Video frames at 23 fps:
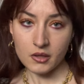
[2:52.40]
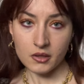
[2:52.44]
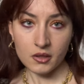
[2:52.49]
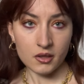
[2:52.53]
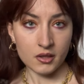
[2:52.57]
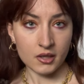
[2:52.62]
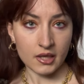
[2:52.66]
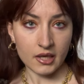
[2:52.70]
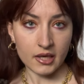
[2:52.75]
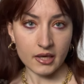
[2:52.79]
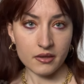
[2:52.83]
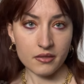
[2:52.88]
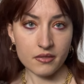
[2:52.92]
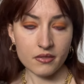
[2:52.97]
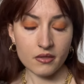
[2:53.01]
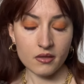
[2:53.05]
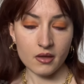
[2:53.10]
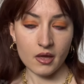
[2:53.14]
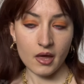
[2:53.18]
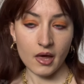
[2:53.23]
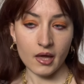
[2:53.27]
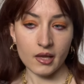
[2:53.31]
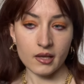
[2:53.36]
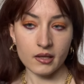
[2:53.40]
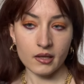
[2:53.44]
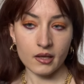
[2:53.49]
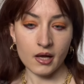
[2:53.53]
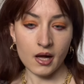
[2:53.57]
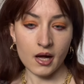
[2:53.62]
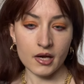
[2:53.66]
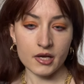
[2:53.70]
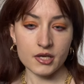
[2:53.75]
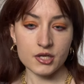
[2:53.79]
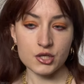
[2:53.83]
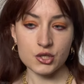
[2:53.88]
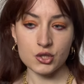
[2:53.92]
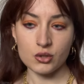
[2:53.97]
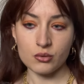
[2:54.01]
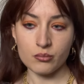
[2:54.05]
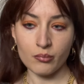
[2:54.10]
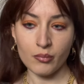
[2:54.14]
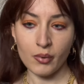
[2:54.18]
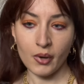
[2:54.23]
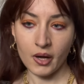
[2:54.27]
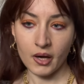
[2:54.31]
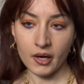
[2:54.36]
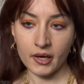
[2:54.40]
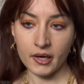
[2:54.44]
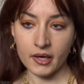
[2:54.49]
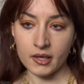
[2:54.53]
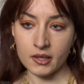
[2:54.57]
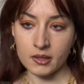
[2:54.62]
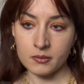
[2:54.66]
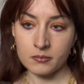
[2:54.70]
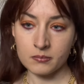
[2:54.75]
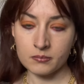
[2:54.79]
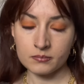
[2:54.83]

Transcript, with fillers: underneath and I should buy